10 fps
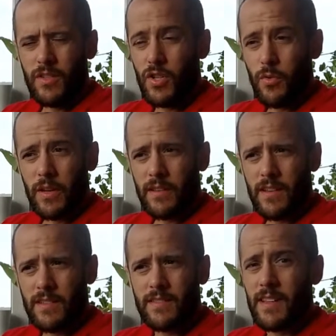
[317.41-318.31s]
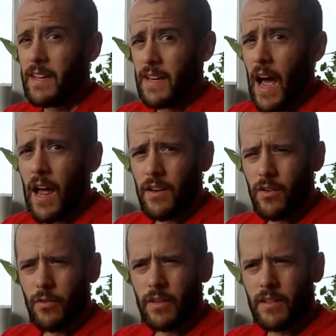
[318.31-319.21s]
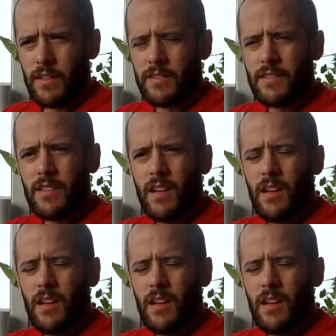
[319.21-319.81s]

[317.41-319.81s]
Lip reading: doing this than not doing this